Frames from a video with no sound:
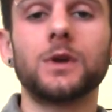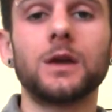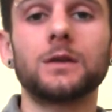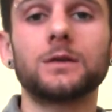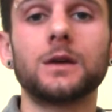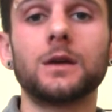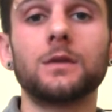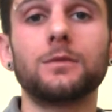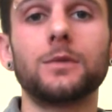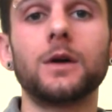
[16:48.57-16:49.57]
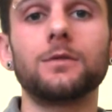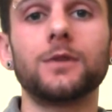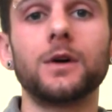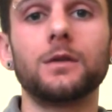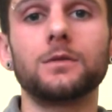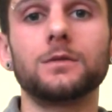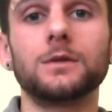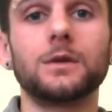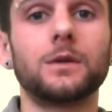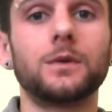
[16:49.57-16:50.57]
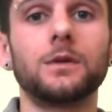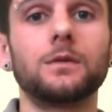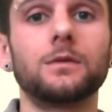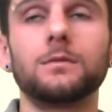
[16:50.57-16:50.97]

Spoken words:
can't say enough about It Follows. I mean,